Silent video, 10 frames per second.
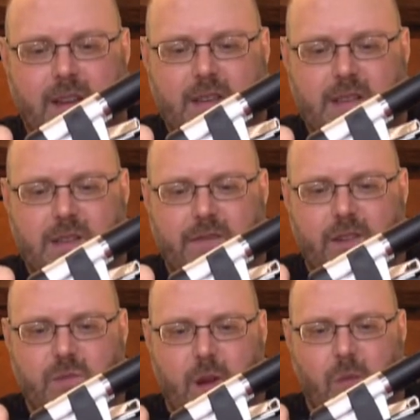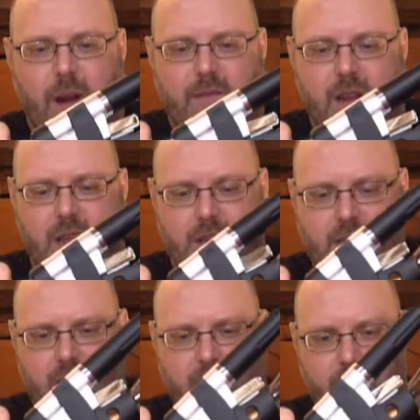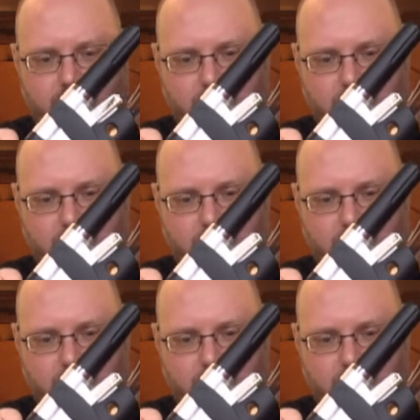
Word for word: This is the first white wine I've done, so.